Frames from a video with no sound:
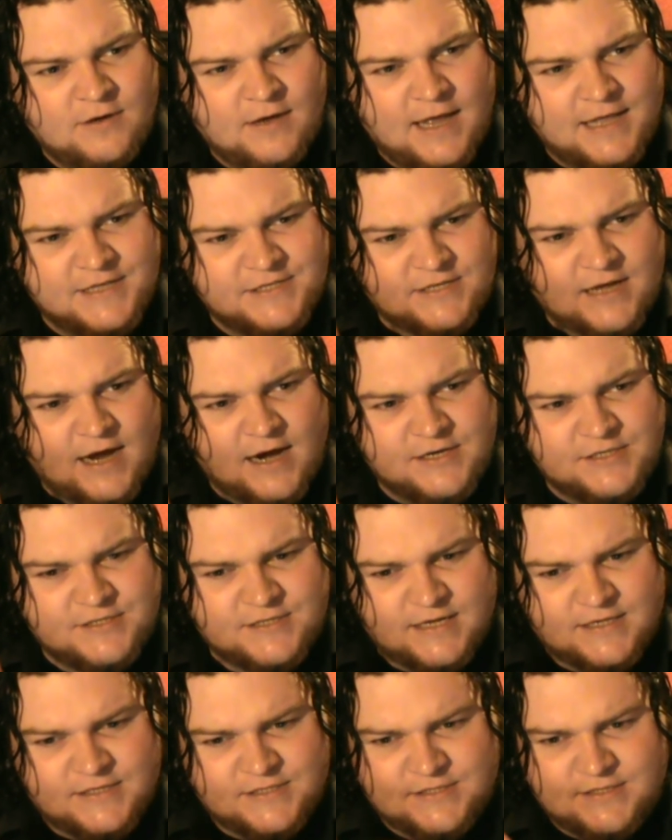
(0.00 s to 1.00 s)
And Scar
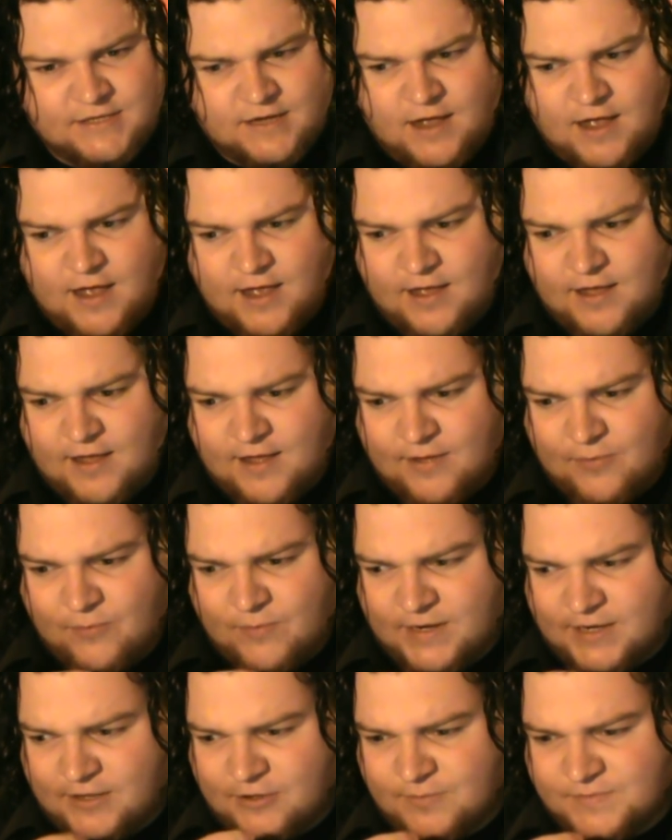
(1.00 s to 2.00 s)
says,
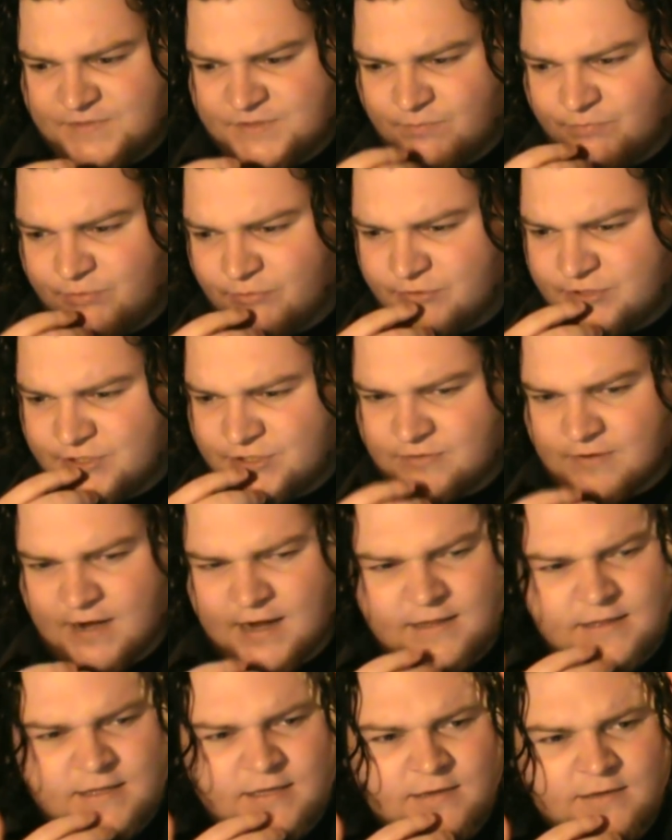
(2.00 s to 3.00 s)
when it comes to brute
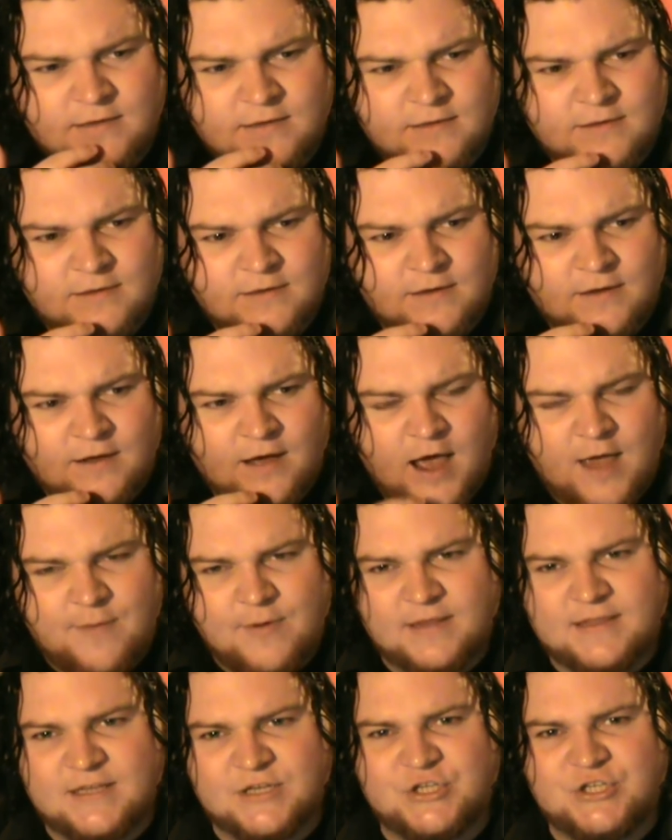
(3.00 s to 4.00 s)
strength, I'm
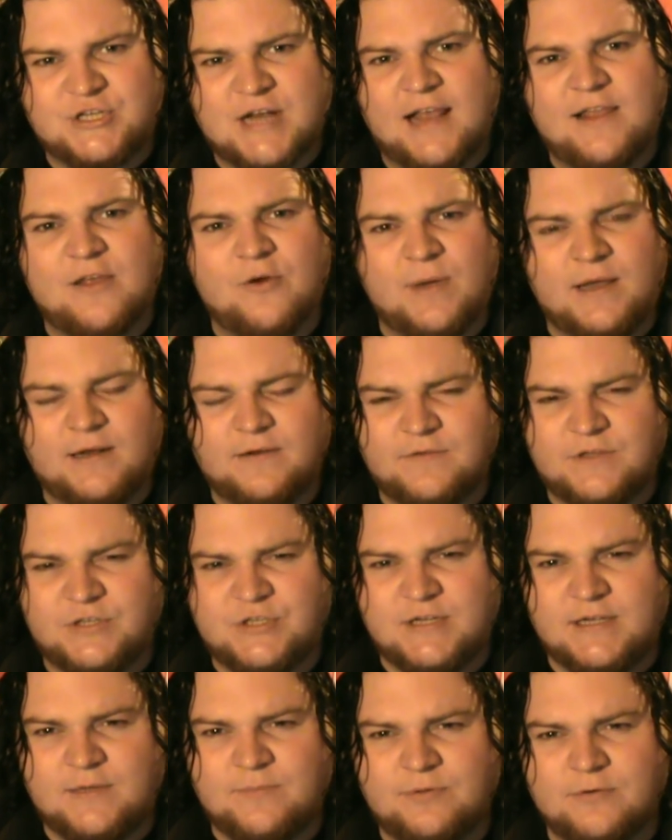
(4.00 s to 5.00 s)
at the shallow end of the
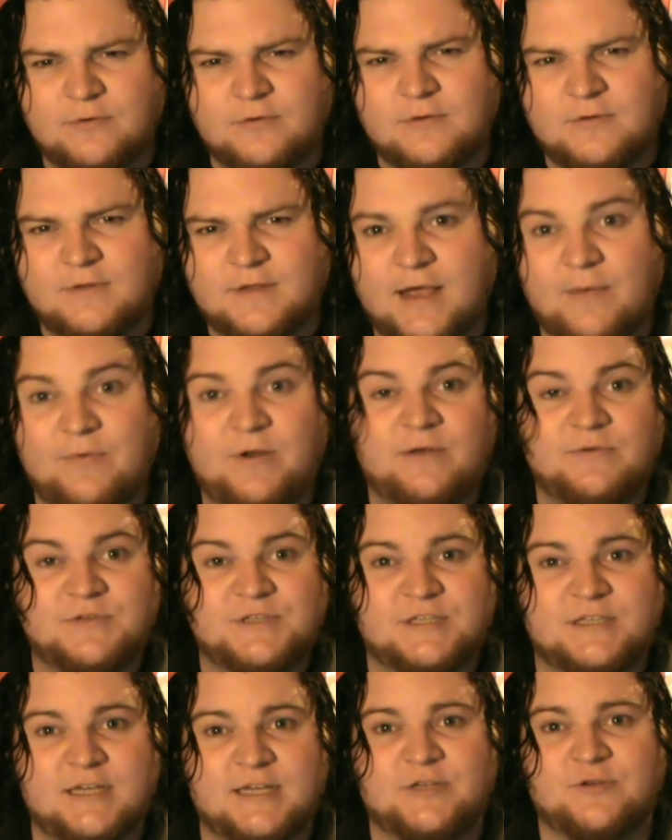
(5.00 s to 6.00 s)
gene pool. And when I
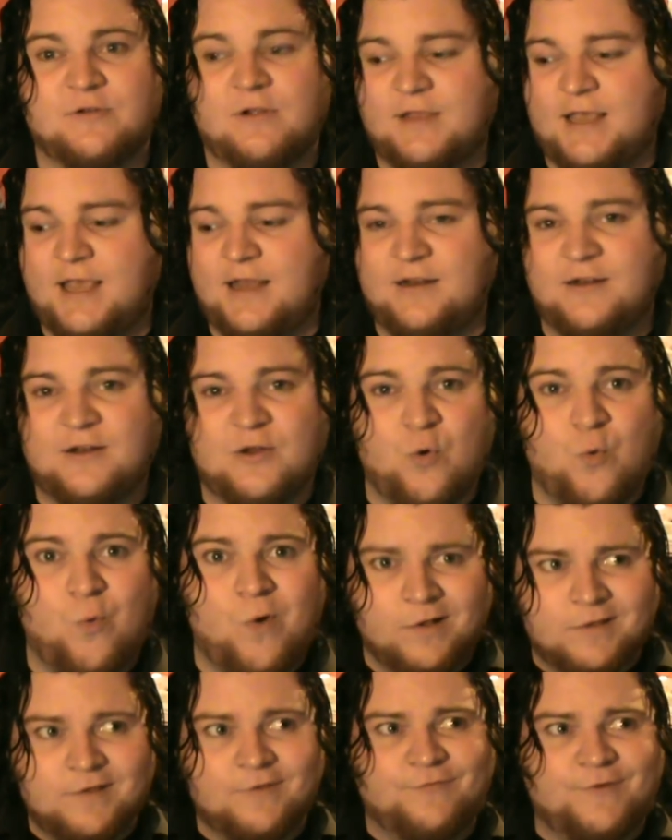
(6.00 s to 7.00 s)
was a 6-year-old kid, I didn't know
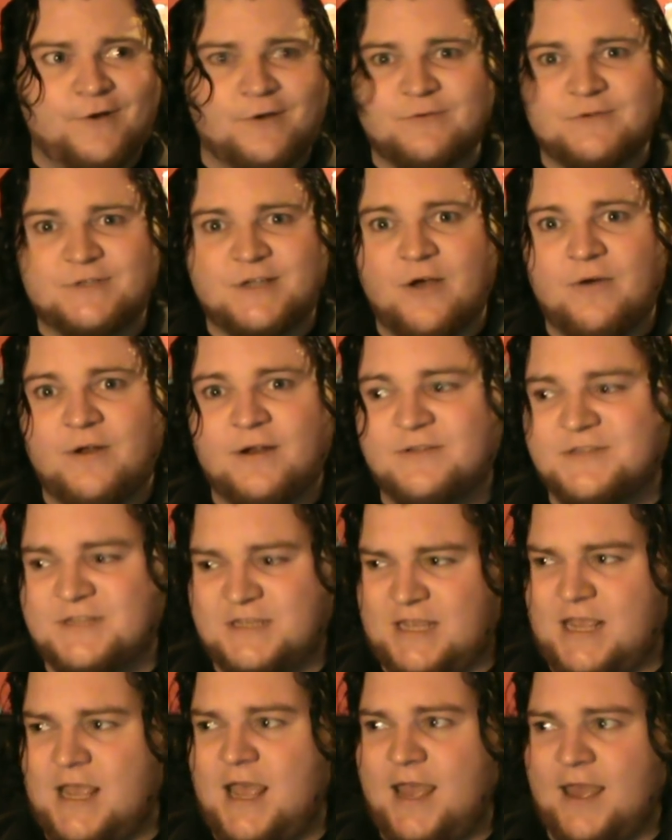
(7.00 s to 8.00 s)
what the fuck was going on. I was
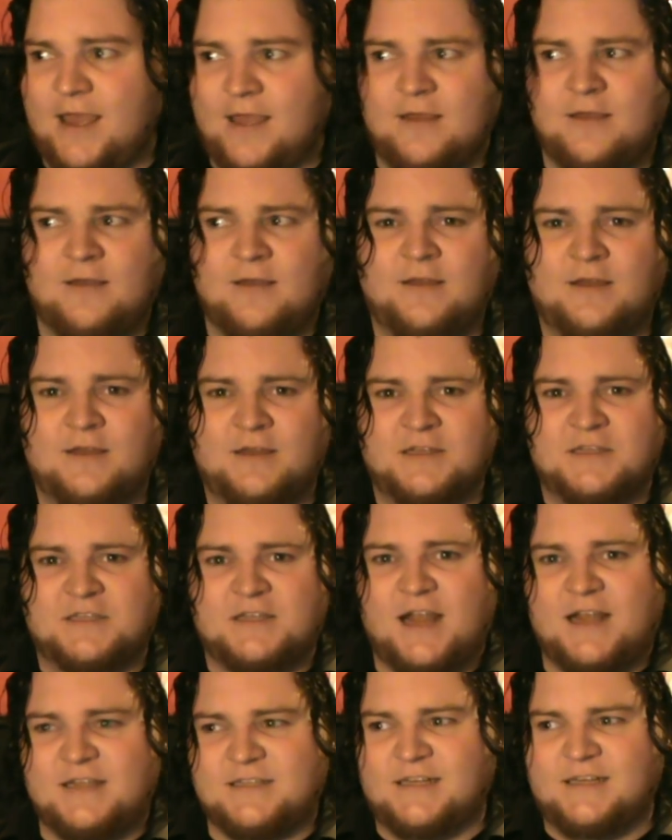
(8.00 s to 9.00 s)
like, yeah, this
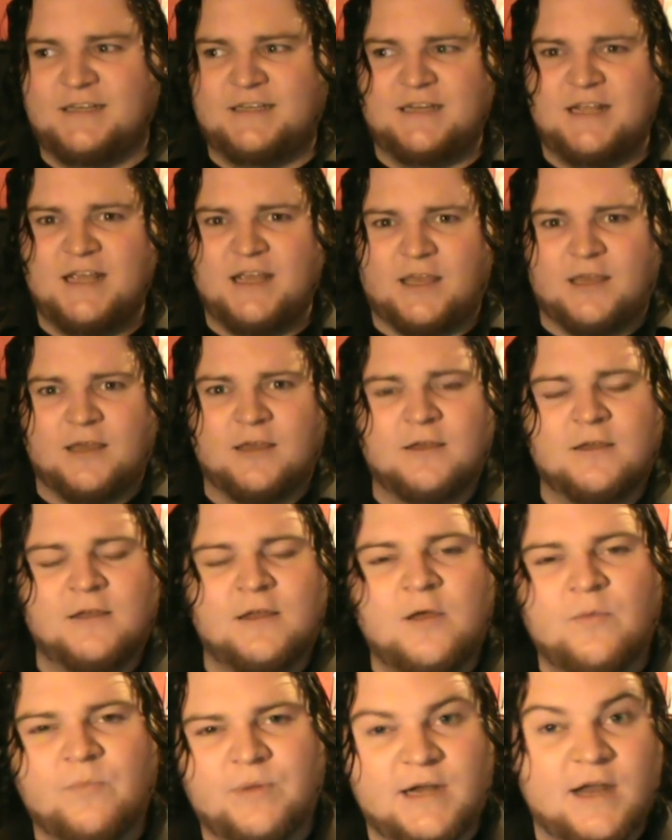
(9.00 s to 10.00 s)
guy's a dick.
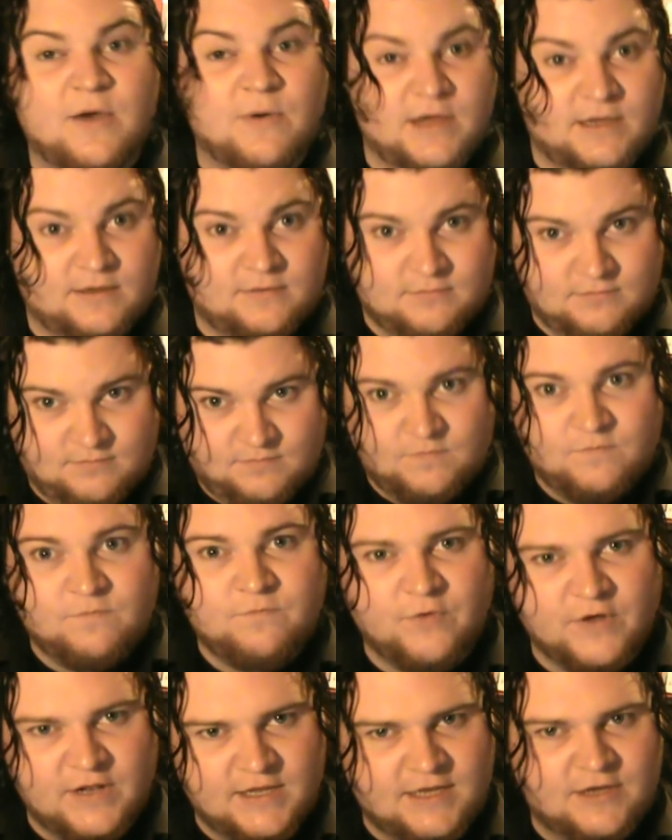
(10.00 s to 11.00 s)
But now I
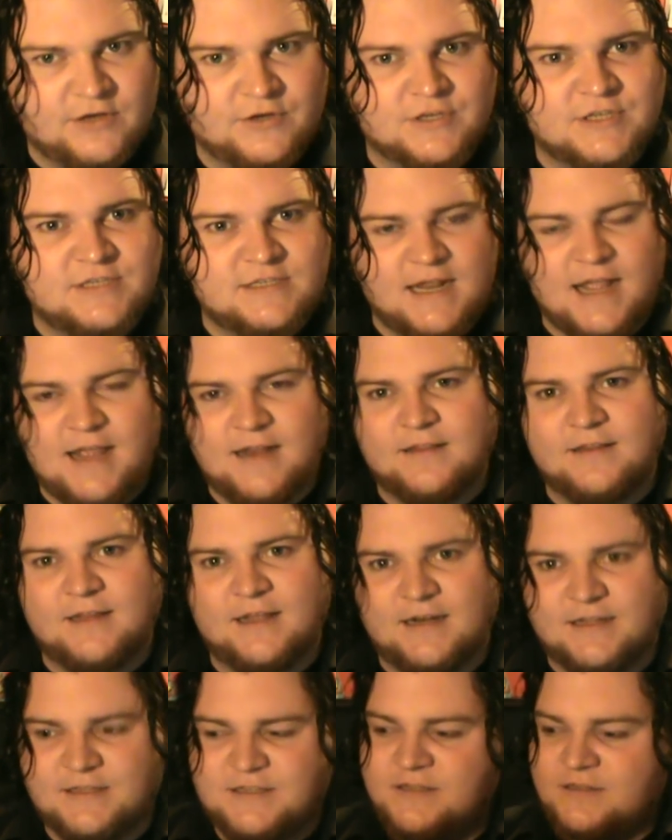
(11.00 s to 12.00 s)
fully understand
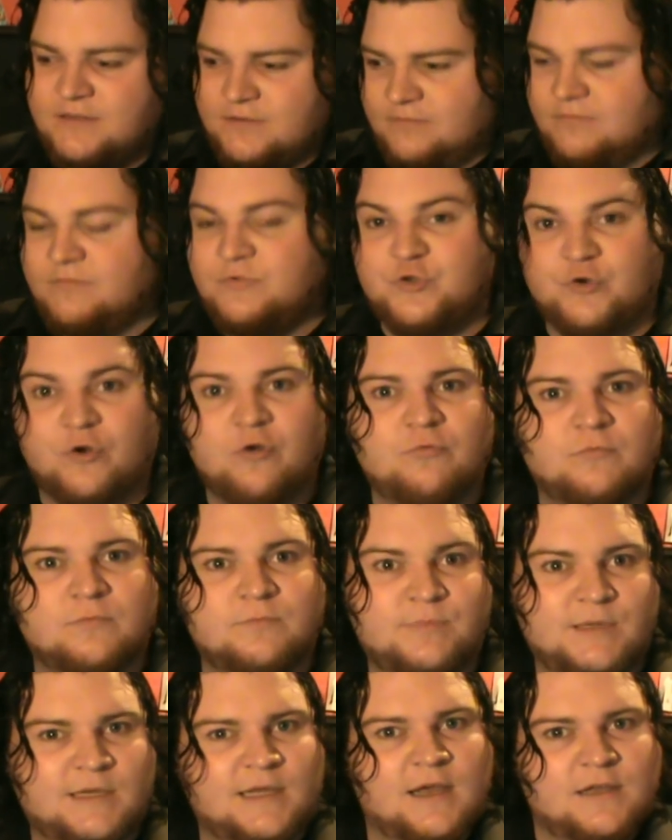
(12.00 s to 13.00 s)
that it's true,
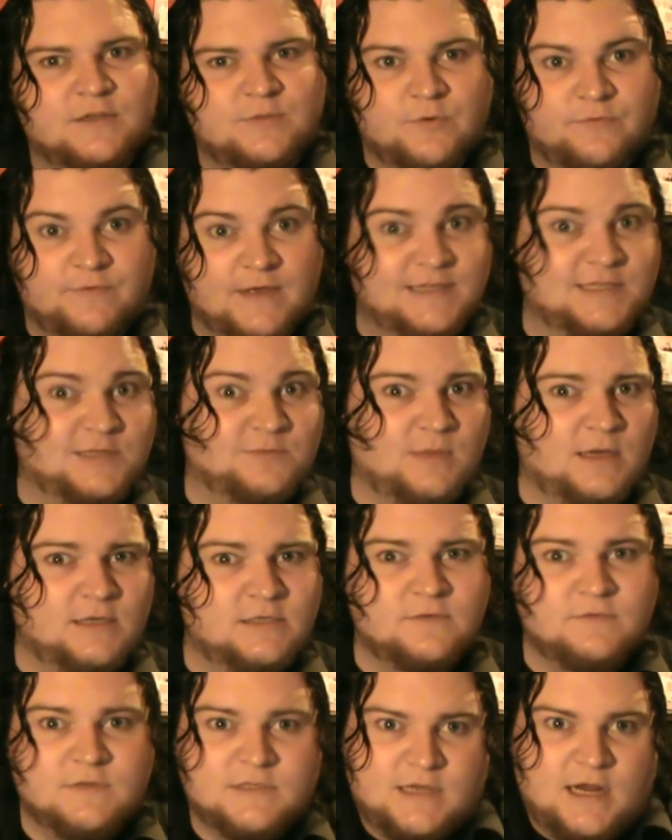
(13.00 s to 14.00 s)
because Mufasa's
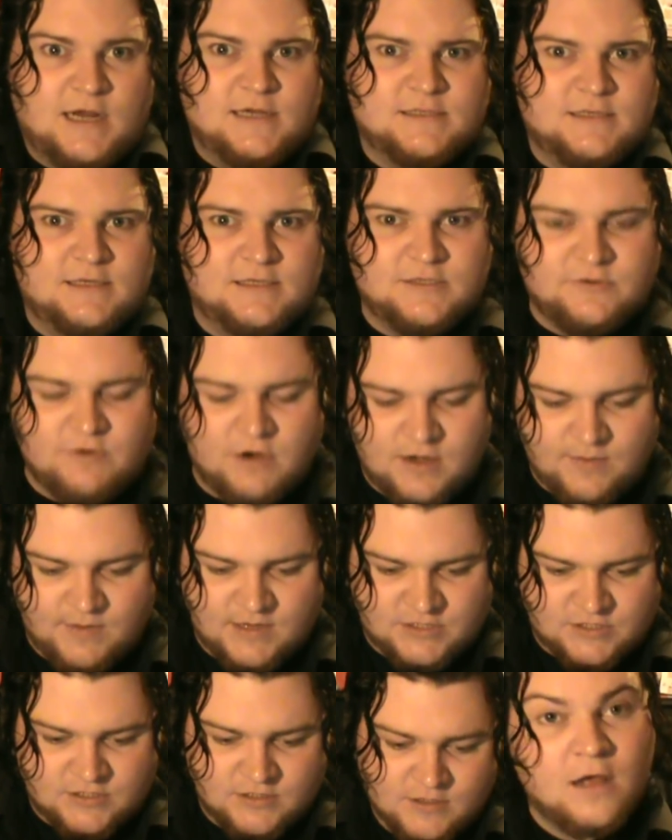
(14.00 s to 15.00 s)
massive and Scar is a little scrawny
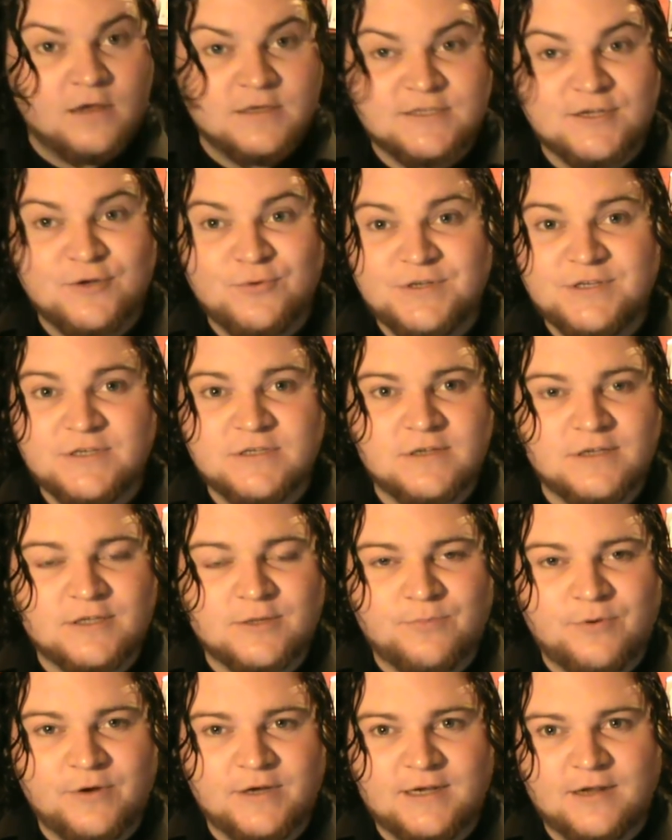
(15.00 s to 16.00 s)
bitch. Also, I'd just like
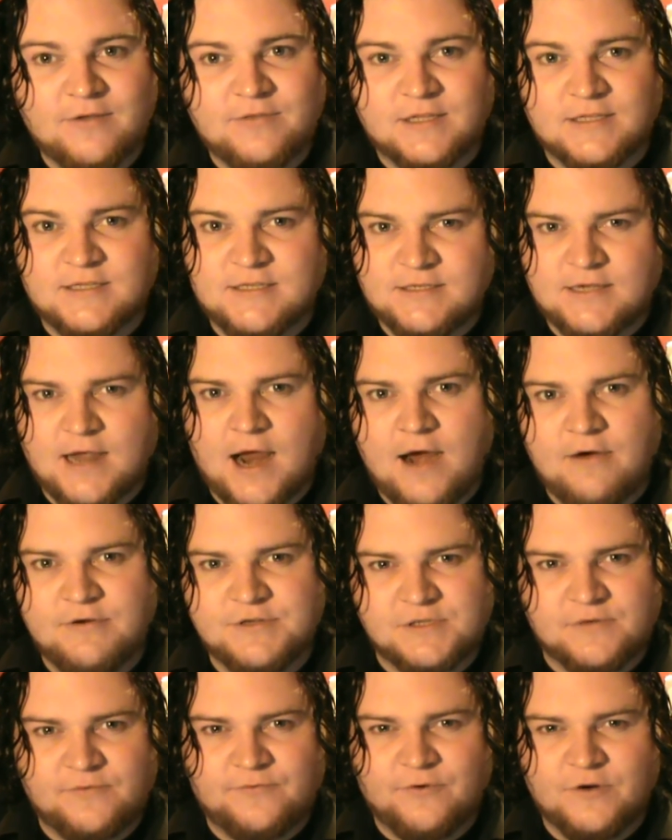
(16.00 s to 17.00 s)
to point out that Scar
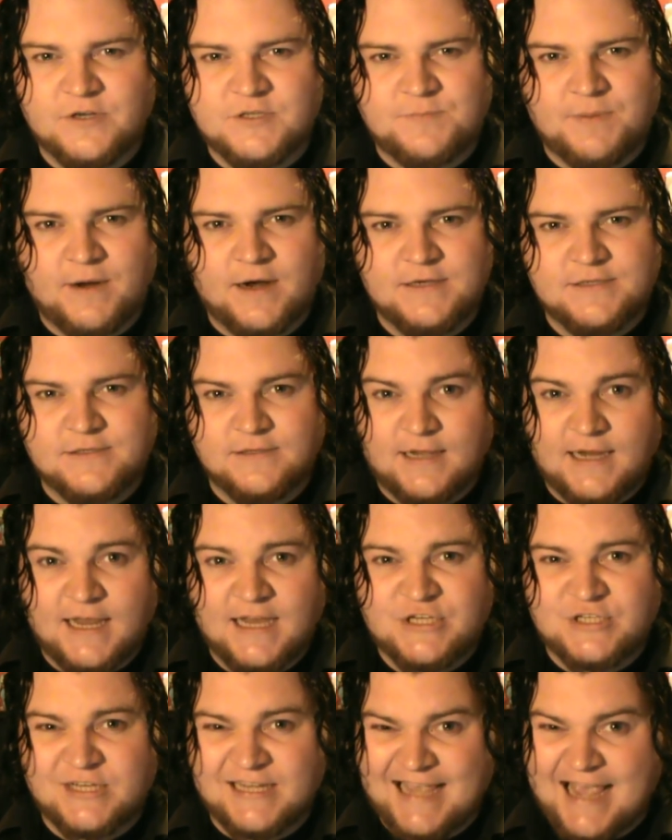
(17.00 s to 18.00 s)
is the first person that I
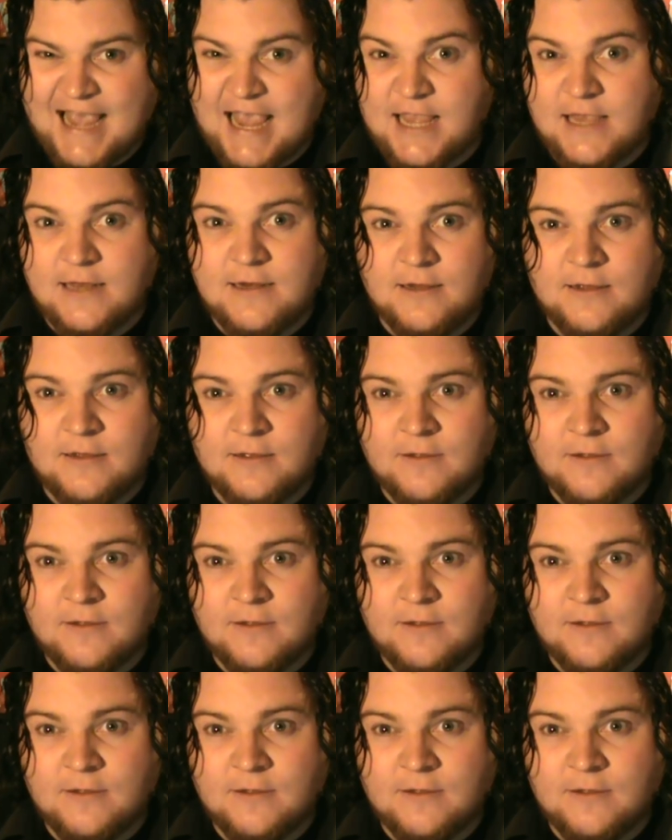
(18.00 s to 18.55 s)
actually hated.